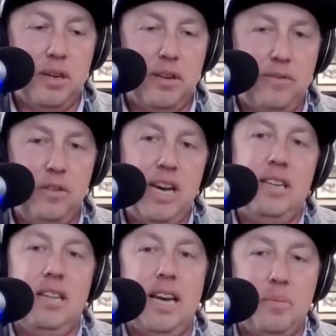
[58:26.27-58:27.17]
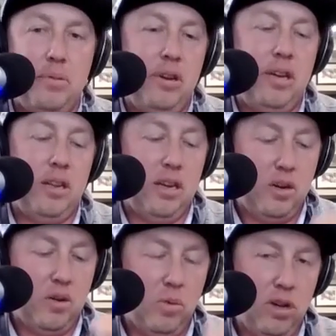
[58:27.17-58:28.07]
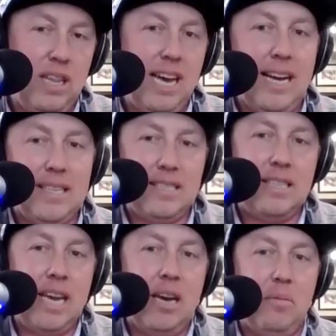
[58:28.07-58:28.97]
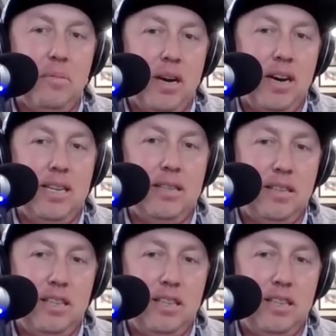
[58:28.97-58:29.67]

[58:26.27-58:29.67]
but if you had to like put one last stamp behind,